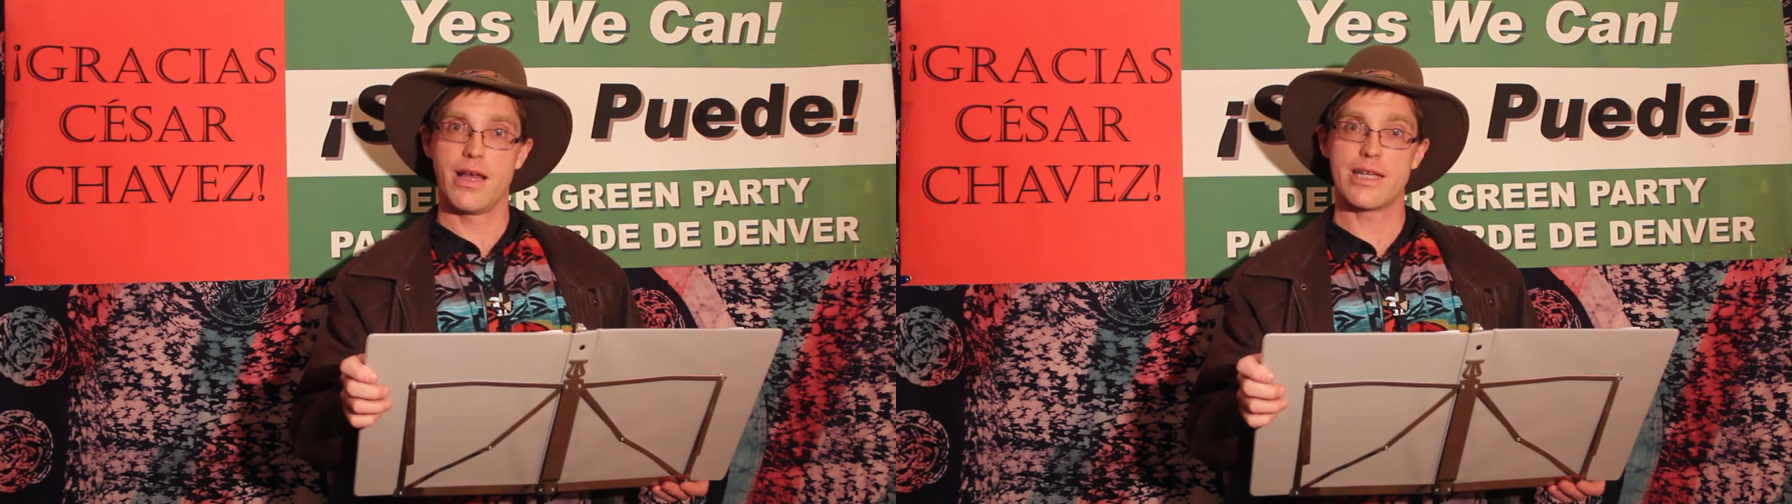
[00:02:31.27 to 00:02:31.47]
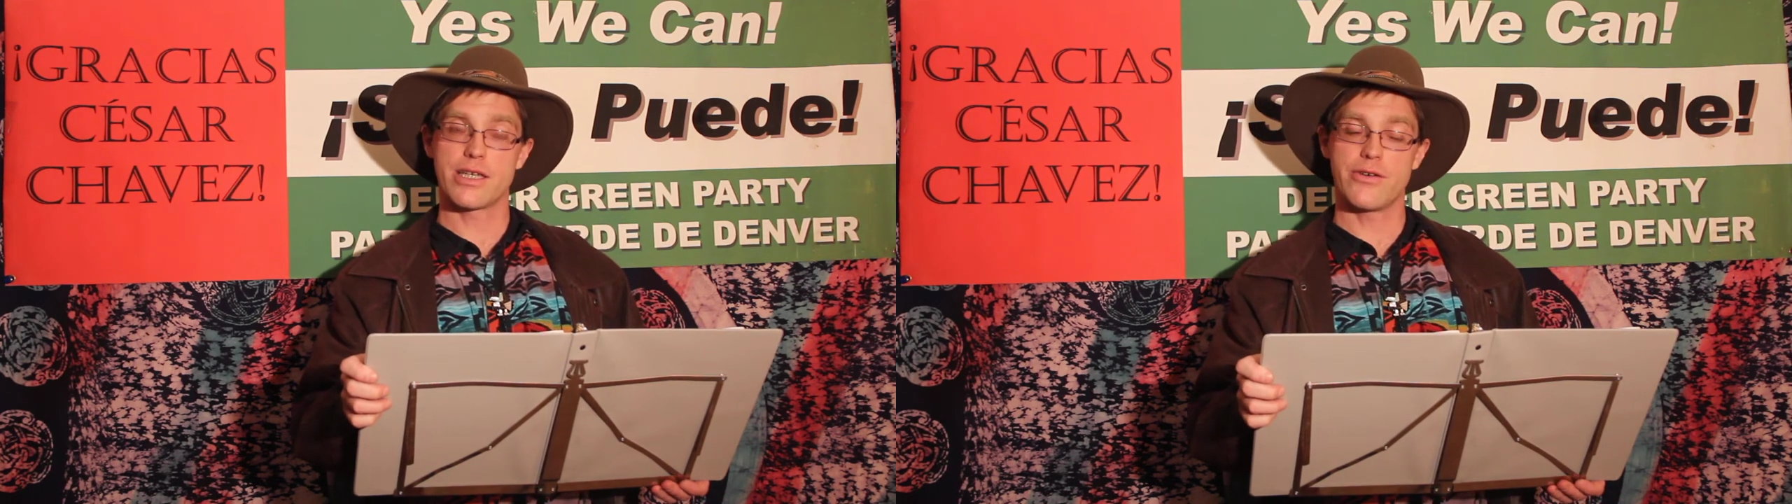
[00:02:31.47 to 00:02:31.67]

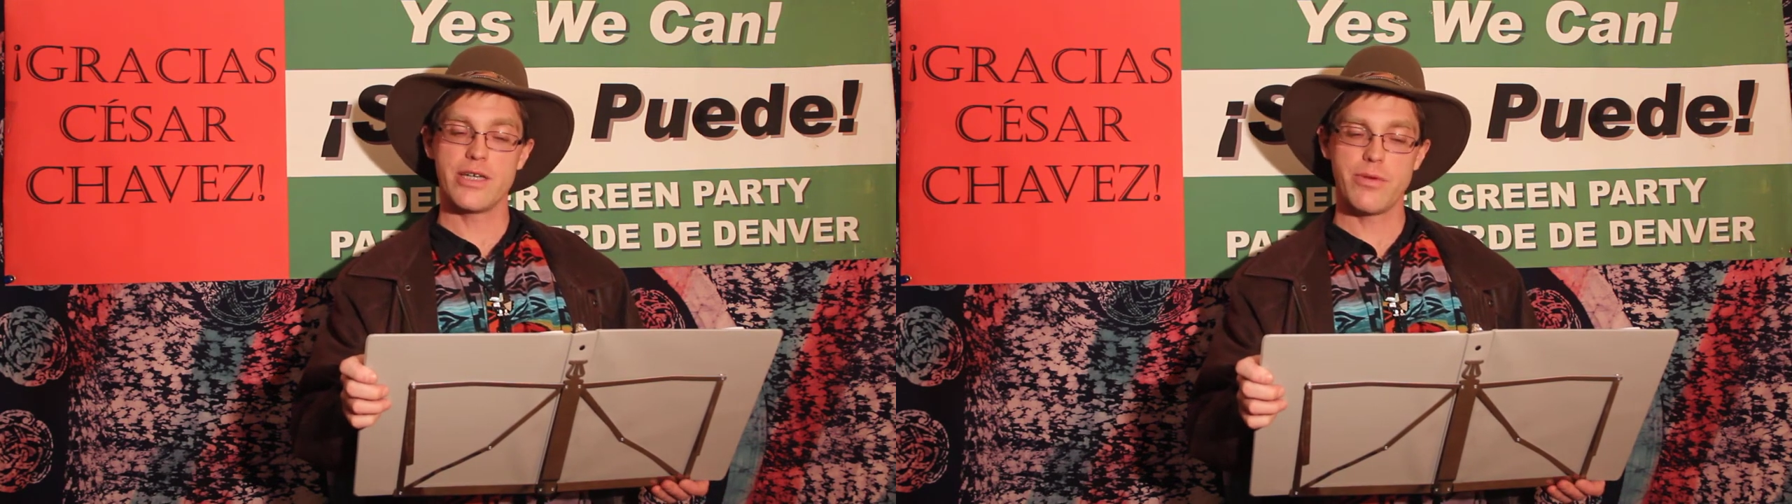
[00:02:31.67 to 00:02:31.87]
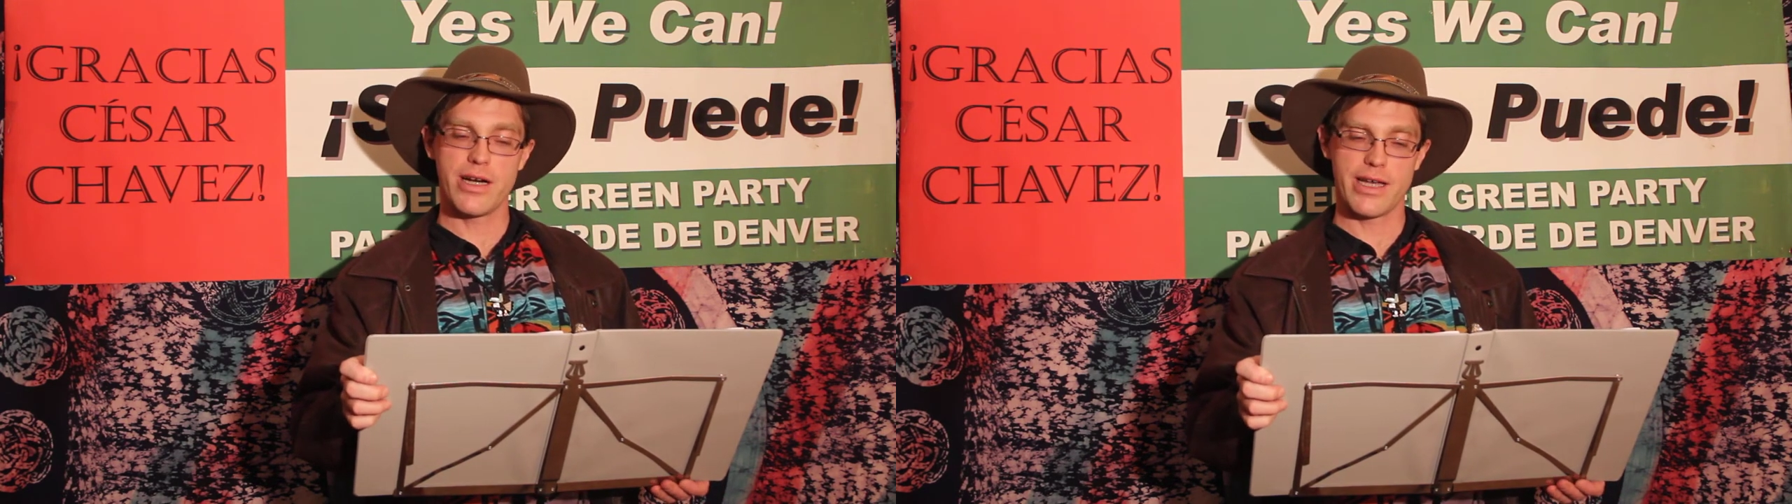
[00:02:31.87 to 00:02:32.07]
As a
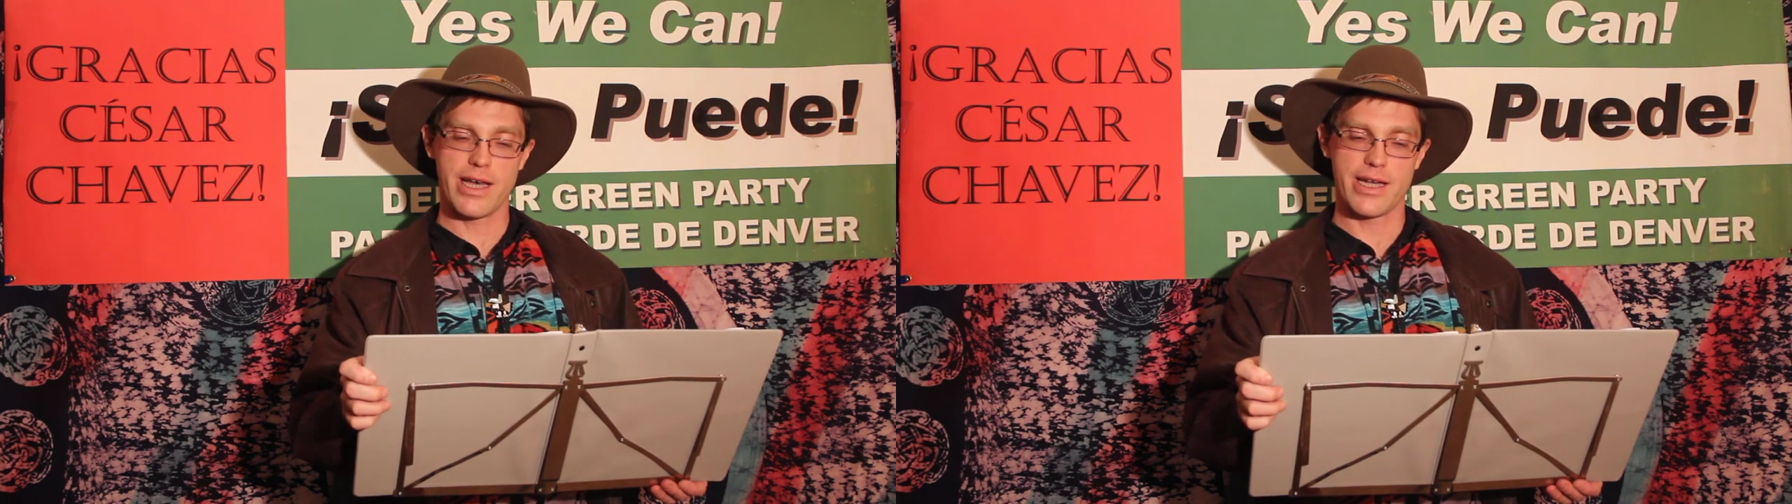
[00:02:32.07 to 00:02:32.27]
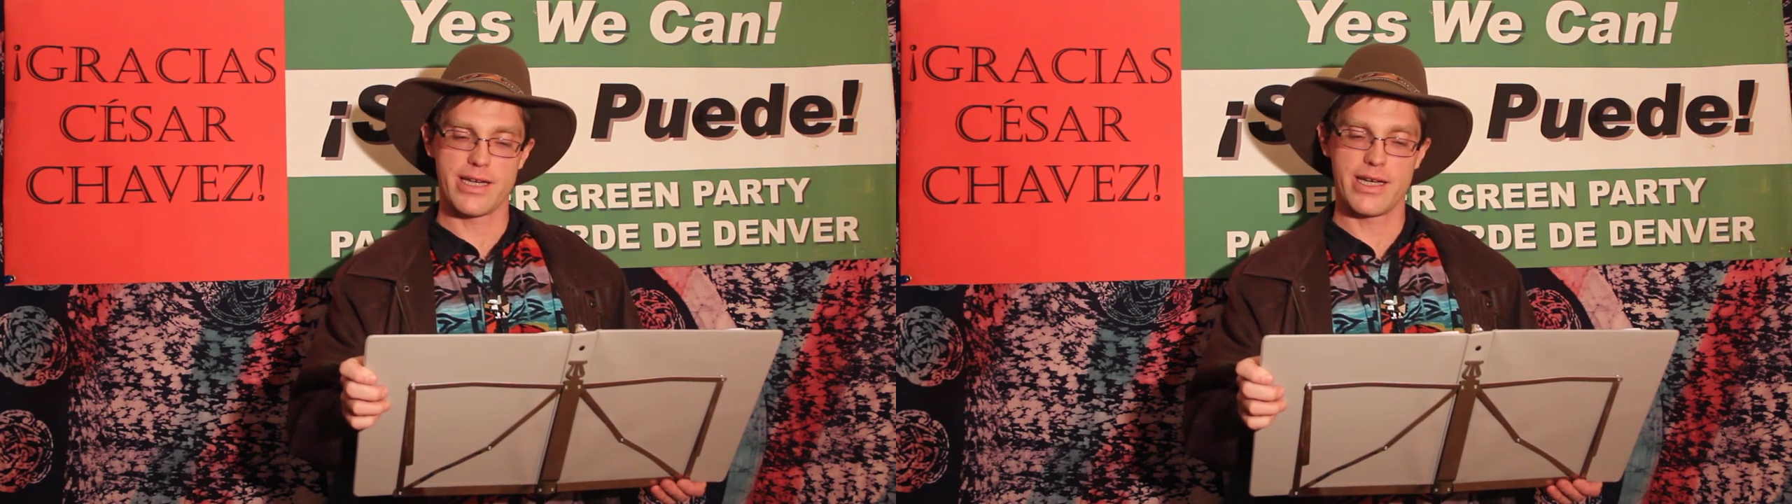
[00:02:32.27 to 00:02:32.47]
Green Party
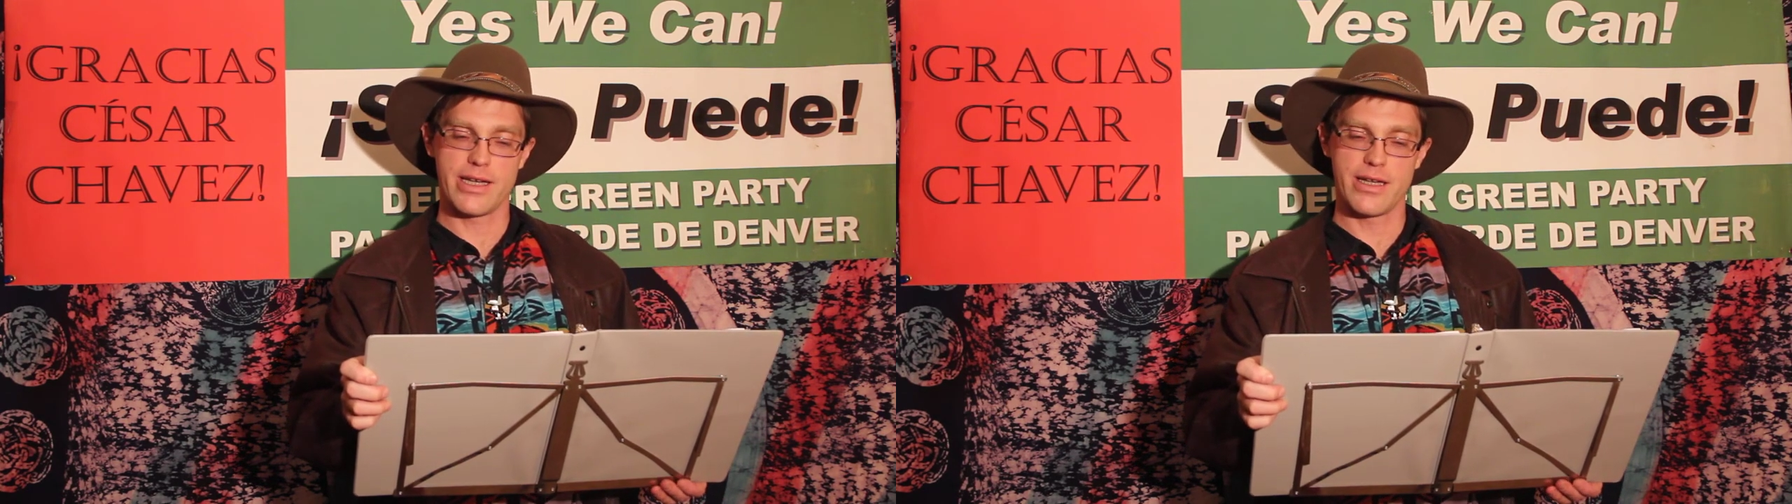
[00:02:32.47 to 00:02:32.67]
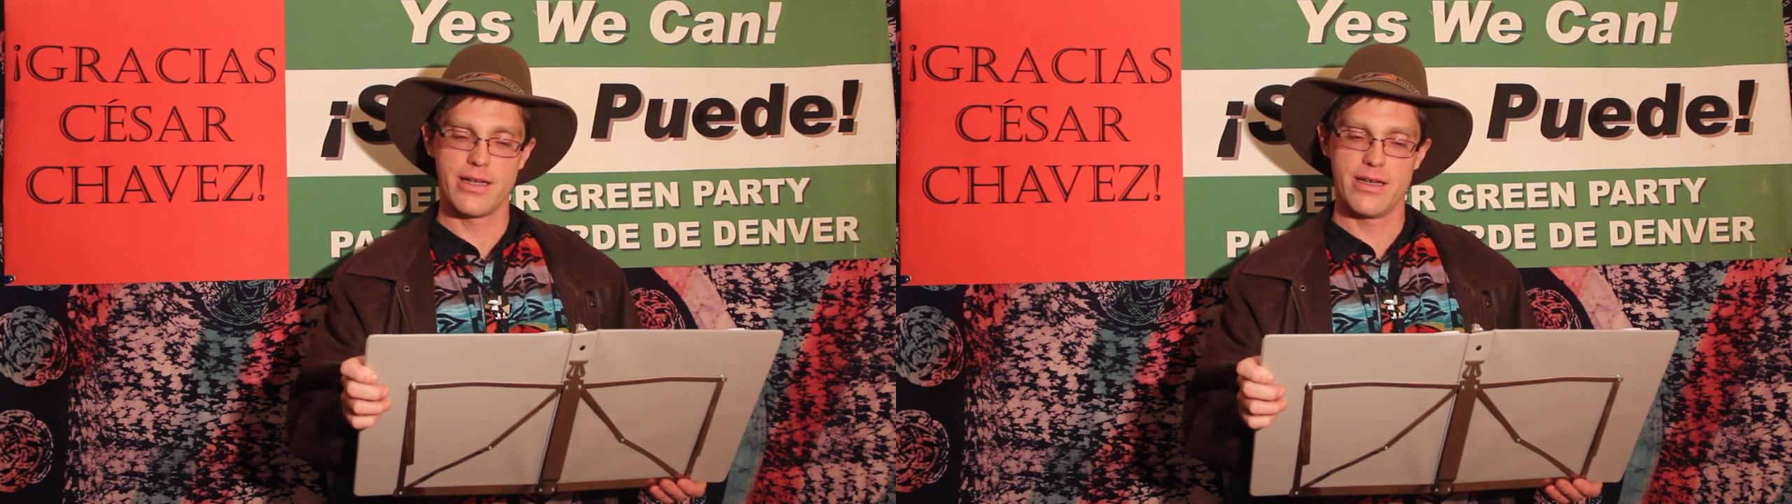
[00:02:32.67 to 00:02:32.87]
candidate,